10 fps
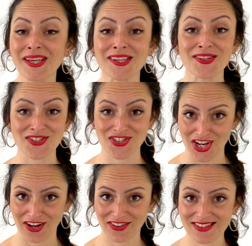use
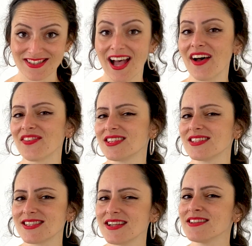gerunds after
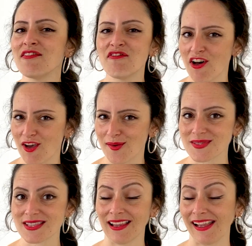certain
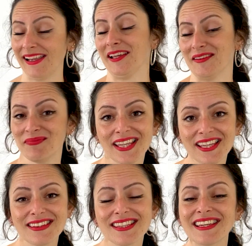verbs like
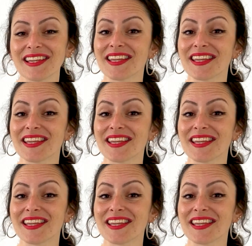admit,